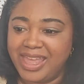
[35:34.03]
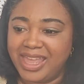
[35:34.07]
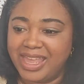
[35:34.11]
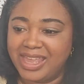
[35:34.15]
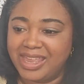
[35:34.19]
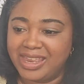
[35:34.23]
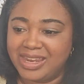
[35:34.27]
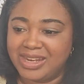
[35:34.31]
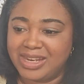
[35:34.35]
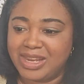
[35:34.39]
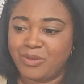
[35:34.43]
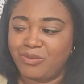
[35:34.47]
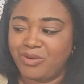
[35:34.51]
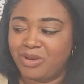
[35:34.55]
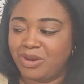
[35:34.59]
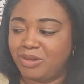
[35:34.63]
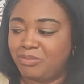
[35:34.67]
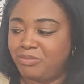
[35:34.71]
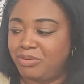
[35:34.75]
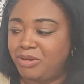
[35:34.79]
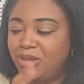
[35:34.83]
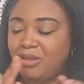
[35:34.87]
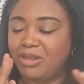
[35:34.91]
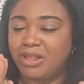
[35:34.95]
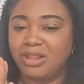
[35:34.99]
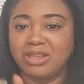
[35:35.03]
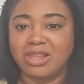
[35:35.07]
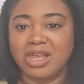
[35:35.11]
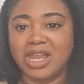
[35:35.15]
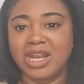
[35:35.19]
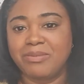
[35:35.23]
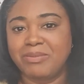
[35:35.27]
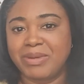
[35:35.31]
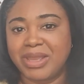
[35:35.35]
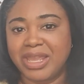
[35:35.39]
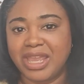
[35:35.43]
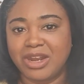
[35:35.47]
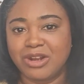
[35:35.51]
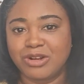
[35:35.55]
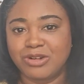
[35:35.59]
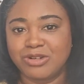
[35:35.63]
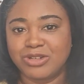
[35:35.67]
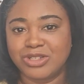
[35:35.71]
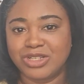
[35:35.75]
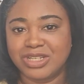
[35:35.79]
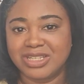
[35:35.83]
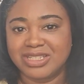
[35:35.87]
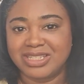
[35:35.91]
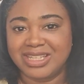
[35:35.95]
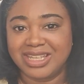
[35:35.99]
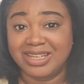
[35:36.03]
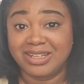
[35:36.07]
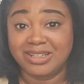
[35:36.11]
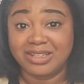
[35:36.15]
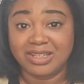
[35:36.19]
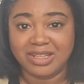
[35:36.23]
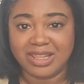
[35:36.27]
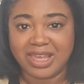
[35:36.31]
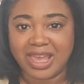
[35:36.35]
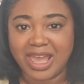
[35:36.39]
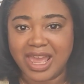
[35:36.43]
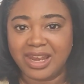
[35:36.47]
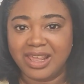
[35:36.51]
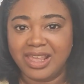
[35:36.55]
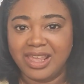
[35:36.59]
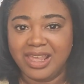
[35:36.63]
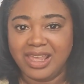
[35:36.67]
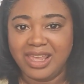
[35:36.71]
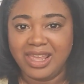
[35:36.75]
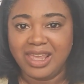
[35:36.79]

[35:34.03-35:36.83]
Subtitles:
and I want to put a lot of my energies into that.